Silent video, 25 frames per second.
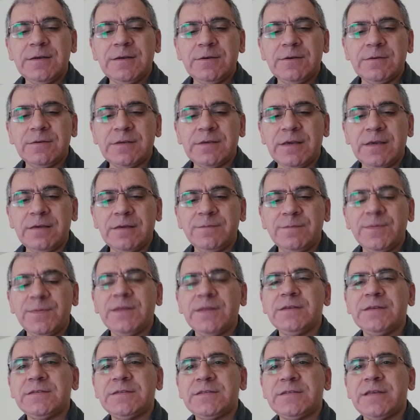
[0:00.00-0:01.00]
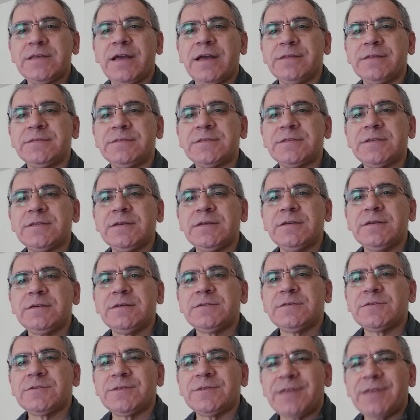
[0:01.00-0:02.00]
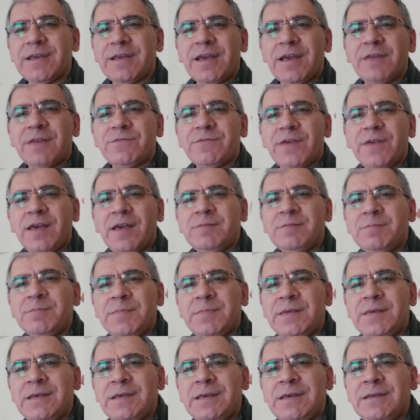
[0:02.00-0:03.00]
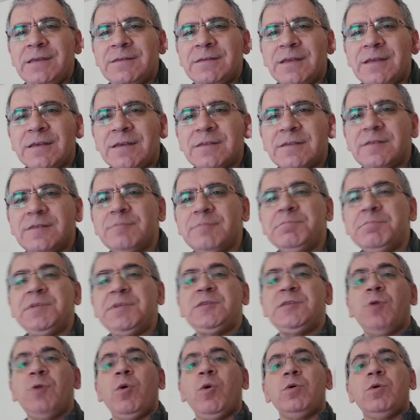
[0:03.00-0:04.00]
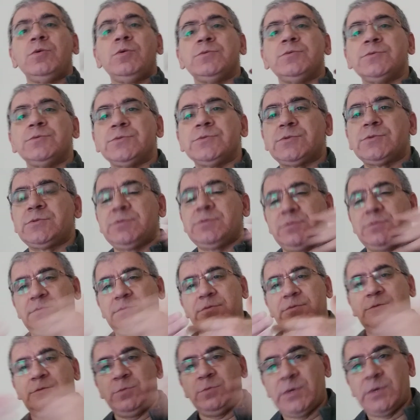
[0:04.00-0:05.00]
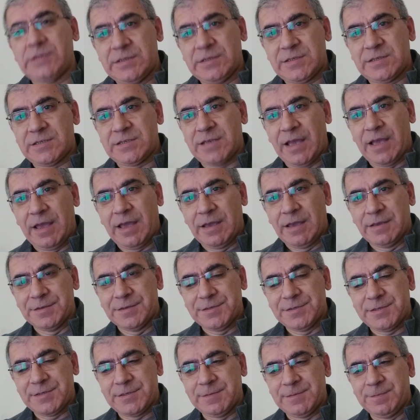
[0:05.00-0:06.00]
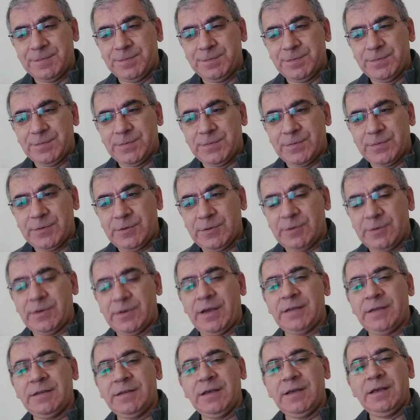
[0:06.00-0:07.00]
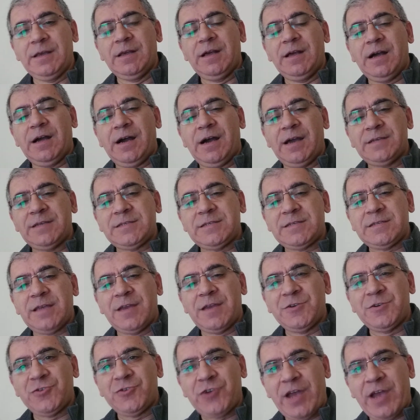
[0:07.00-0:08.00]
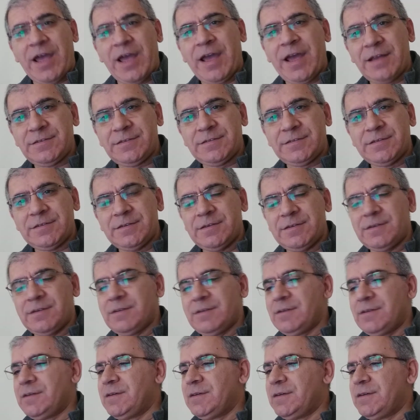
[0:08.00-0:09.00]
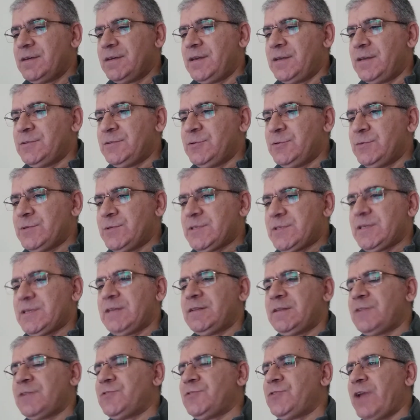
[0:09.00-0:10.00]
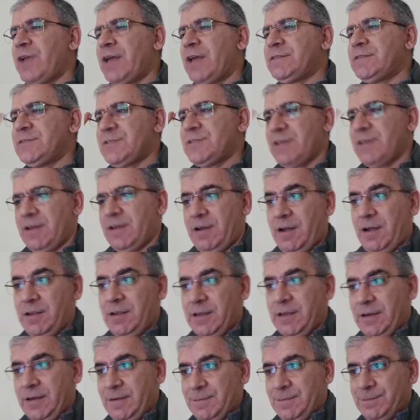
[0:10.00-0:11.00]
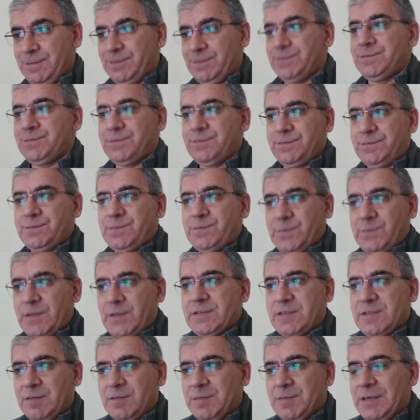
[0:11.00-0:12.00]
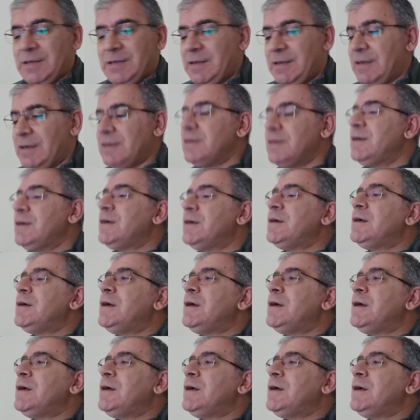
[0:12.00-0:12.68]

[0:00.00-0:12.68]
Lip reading: Okay, sense. So they have a meaning beyond what it says. All right, I say red, and you will say that red is a color. That's a meaning.